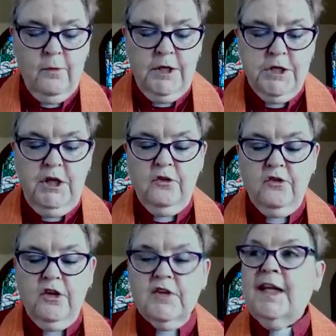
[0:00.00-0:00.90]
Well,
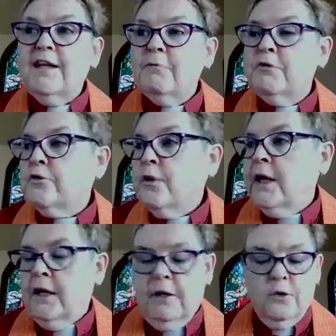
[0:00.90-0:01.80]
Jesus has led them
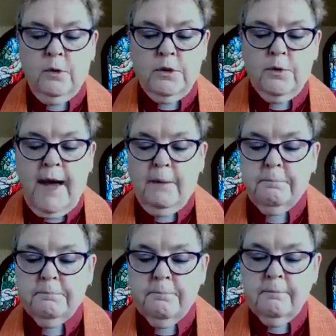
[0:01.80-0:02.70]
straight into a trap.
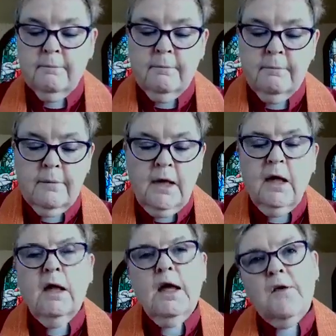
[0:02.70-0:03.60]

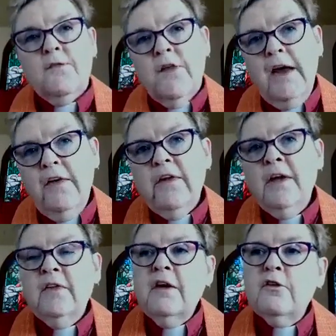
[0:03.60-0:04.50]
If they
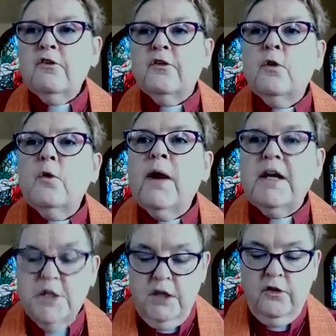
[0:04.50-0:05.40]
think they're so
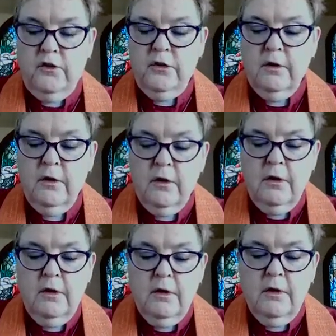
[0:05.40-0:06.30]
righteous,
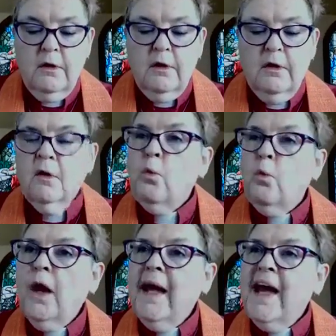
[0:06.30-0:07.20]

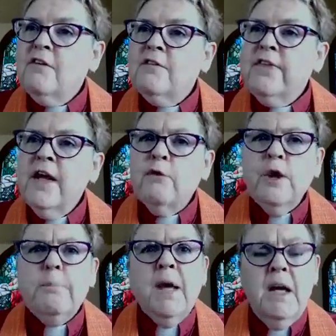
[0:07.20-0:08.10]
then why haven't they
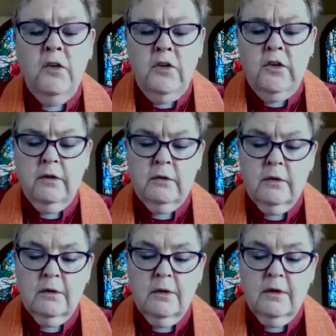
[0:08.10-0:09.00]
repented?
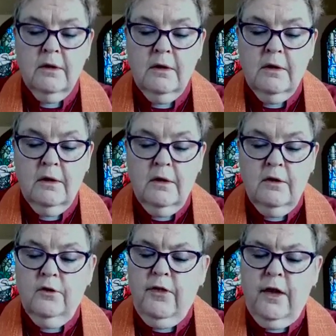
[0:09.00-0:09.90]

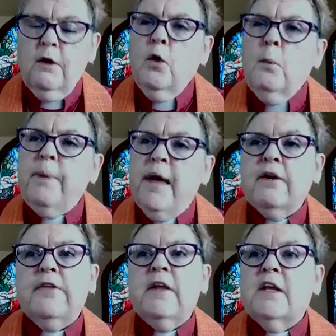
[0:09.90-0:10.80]
So they're no
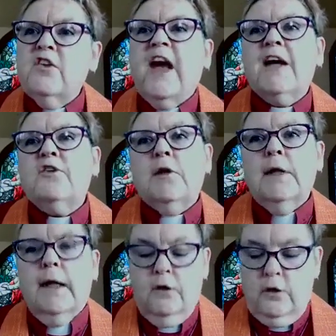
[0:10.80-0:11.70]
better than the tax
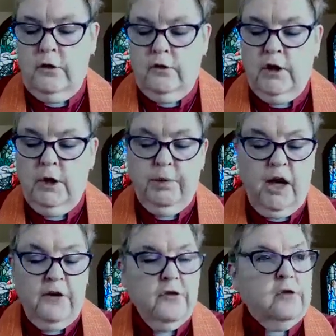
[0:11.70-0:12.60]
collectors and the
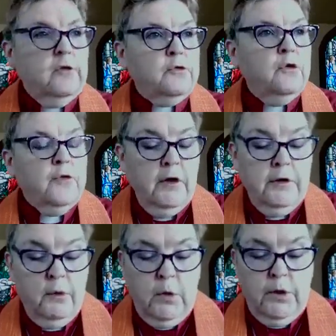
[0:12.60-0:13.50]
prostitutes who have
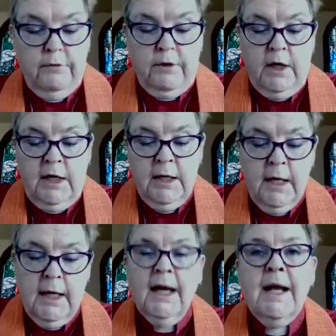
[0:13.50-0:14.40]
heard the word of God
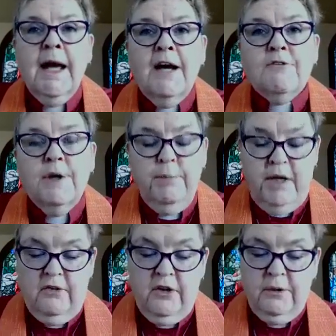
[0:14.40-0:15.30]
and have
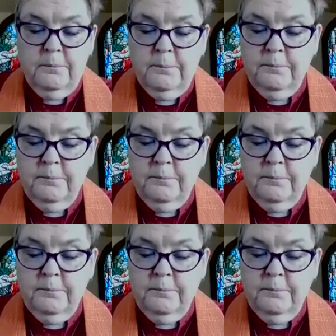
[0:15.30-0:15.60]
repented.